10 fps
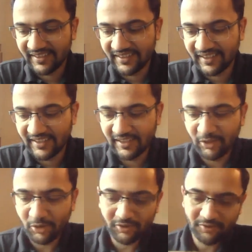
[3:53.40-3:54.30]
the
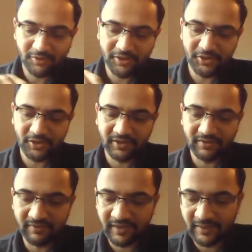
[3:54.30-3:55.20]
long story short,
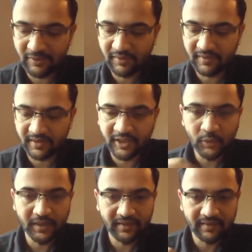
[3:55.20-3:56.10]
when I was in the
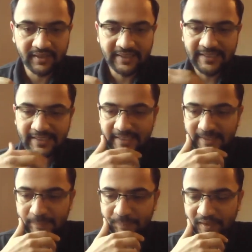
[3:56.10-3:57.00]
US,
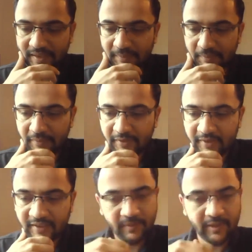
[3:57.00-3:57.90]
um,
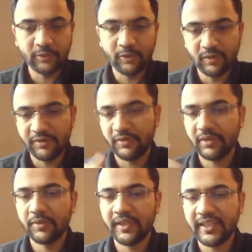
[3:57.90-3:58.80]
since my goal was to
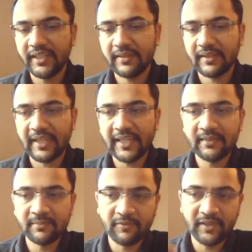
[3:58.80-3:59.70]
come to India, I
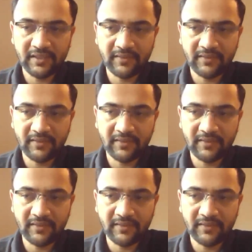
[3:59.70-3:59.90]
am well